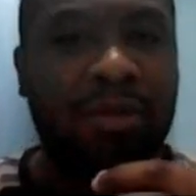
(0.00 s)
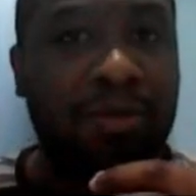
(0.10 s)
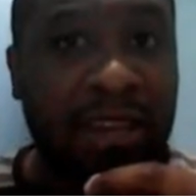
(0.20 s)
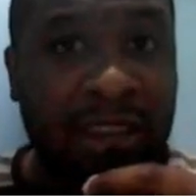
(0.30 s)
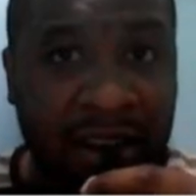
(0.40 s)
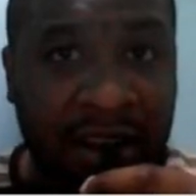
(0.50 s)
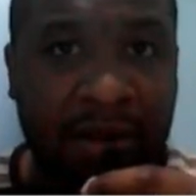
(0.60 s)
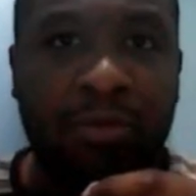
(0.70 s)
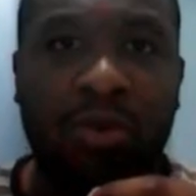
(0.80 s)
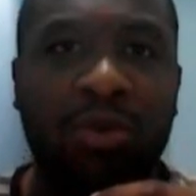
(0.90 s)
I think
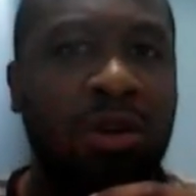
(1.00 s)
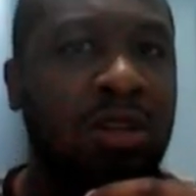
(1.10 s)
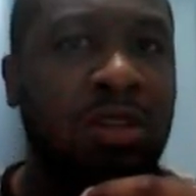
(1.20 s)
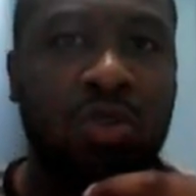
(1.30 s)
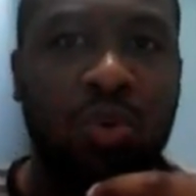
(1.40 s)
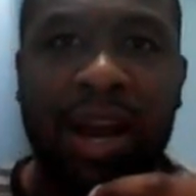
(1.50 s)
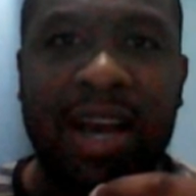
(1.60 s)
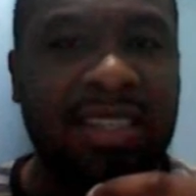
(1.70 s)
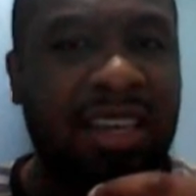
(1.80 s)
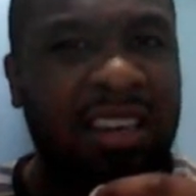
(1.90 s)
being humble
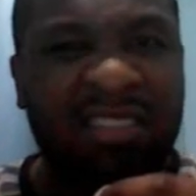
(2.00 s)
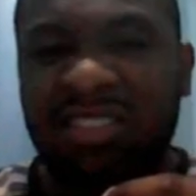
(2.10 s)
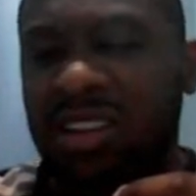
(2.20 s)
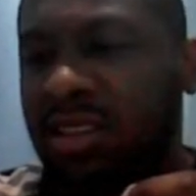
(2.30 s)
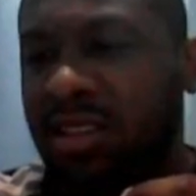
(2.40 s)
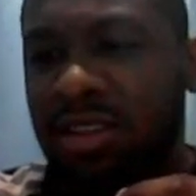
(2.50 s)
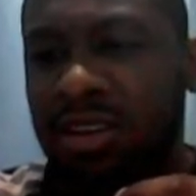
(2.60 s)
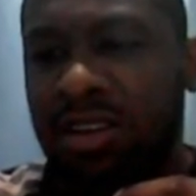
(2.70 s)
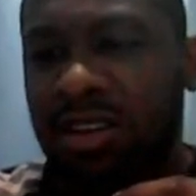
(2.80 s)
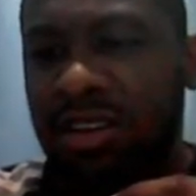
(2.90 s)
to ask
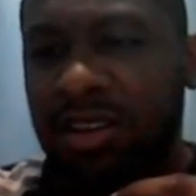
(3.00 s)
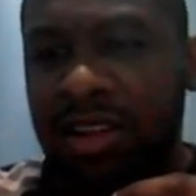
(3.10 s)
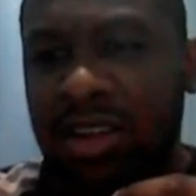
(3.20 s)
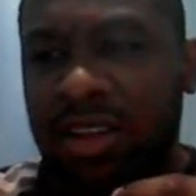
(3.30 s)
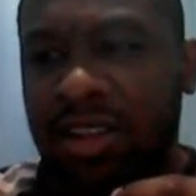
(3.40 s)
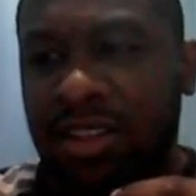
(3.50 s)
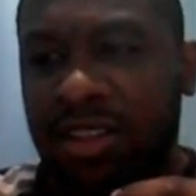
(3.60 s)
even the